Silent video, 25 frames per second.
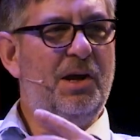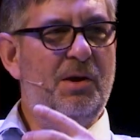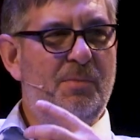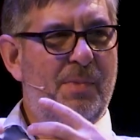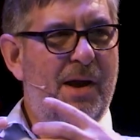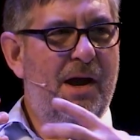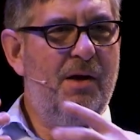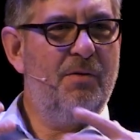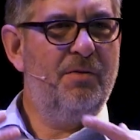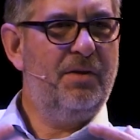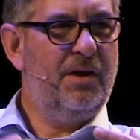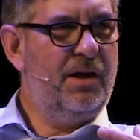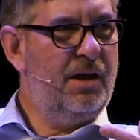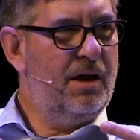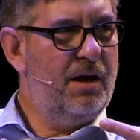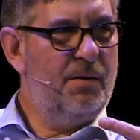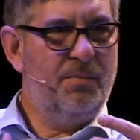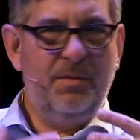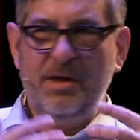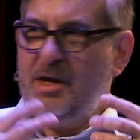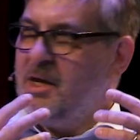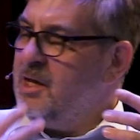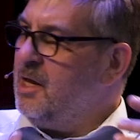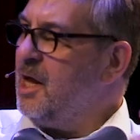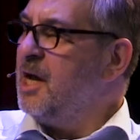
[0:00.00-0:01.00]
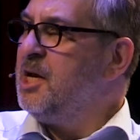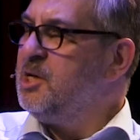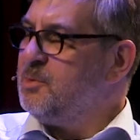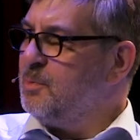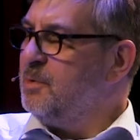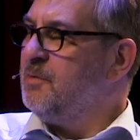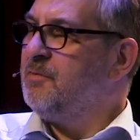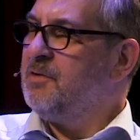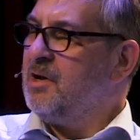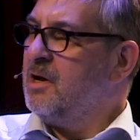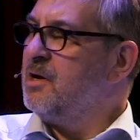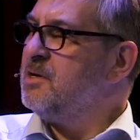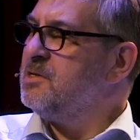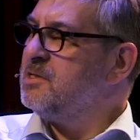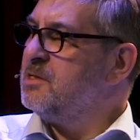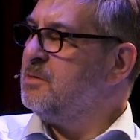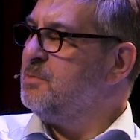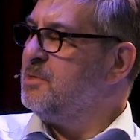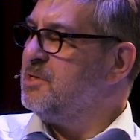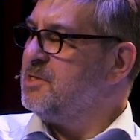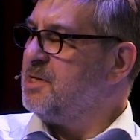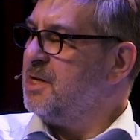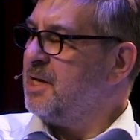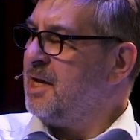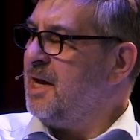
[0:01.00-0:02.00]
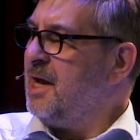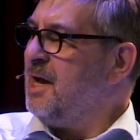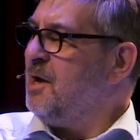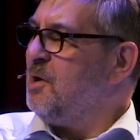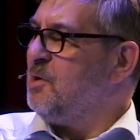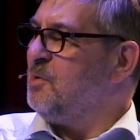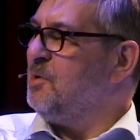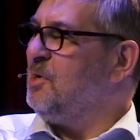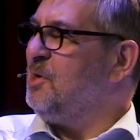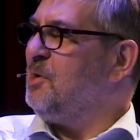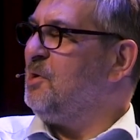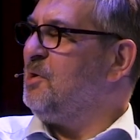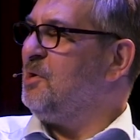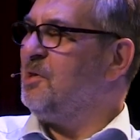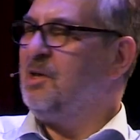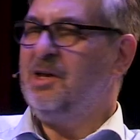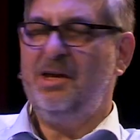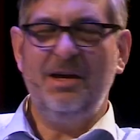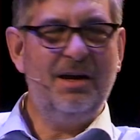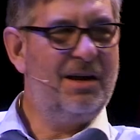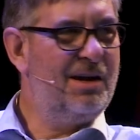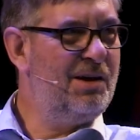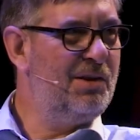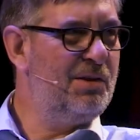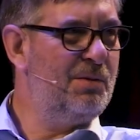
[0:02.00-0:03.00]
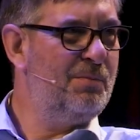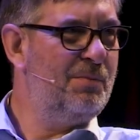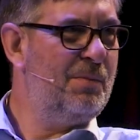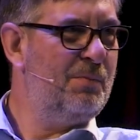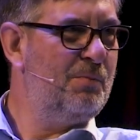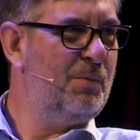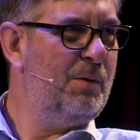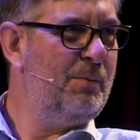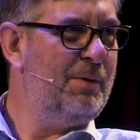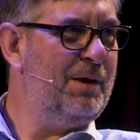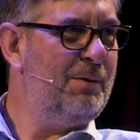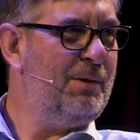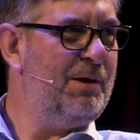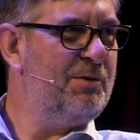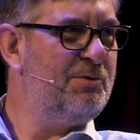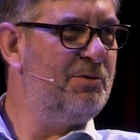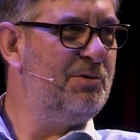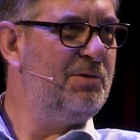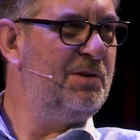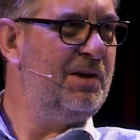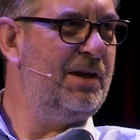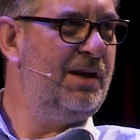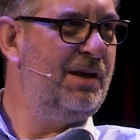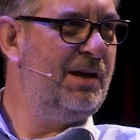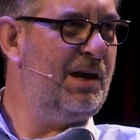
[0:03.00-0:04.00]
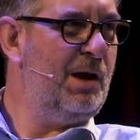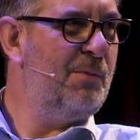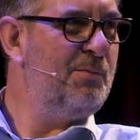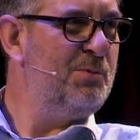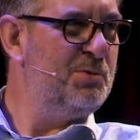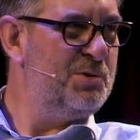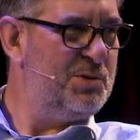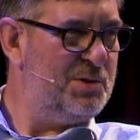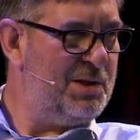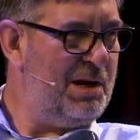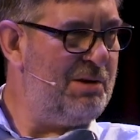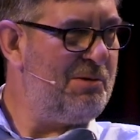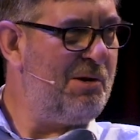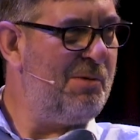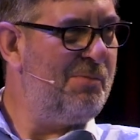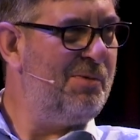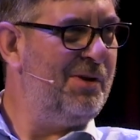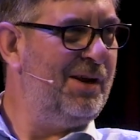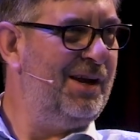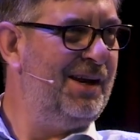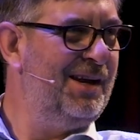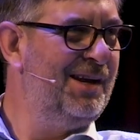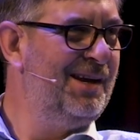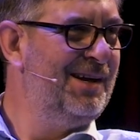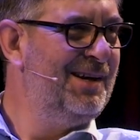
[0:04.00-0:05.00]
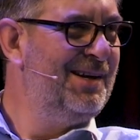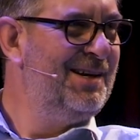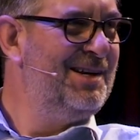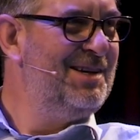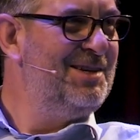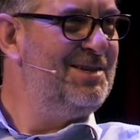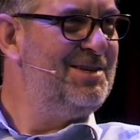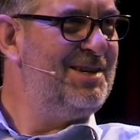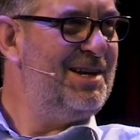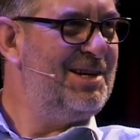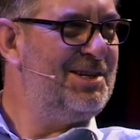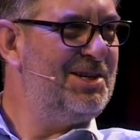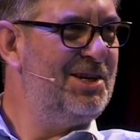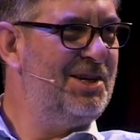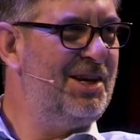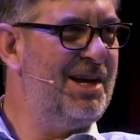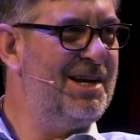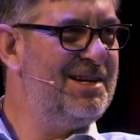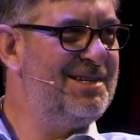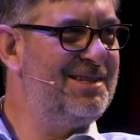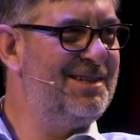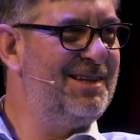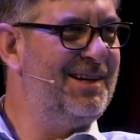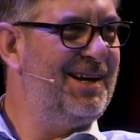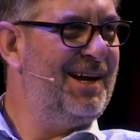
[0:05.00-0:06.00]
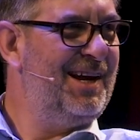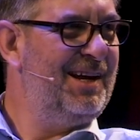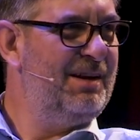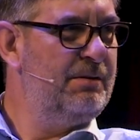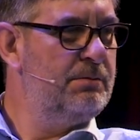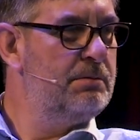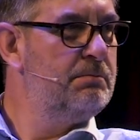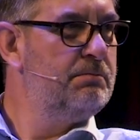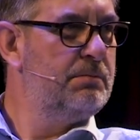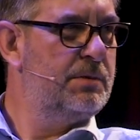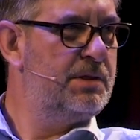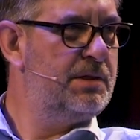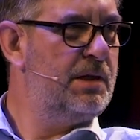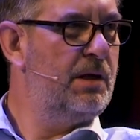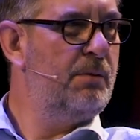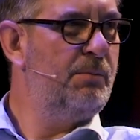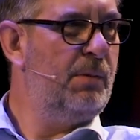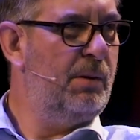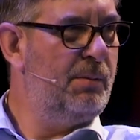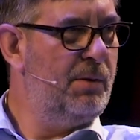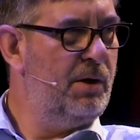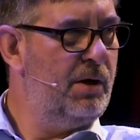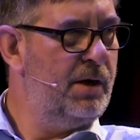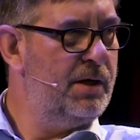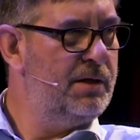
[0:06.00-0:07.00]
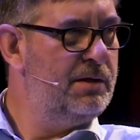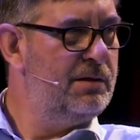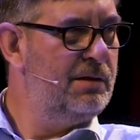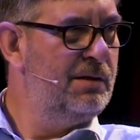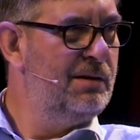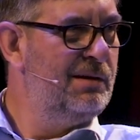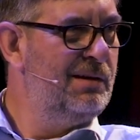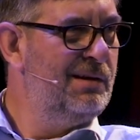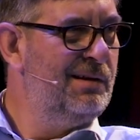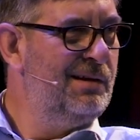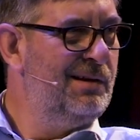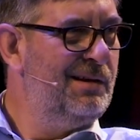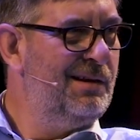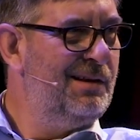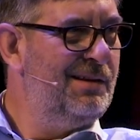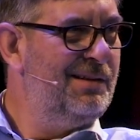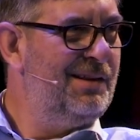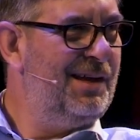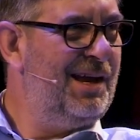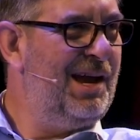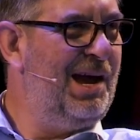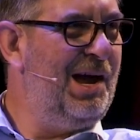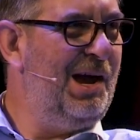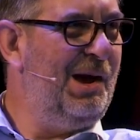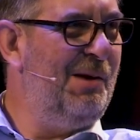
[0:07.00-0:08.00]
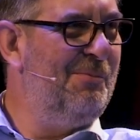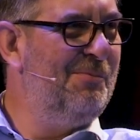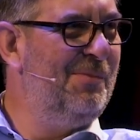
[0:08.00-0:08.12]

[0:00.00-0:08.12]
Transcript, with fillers: really about the engagement of customers that count. In the when we went through the couples therapy session yesterday, still in my mind. You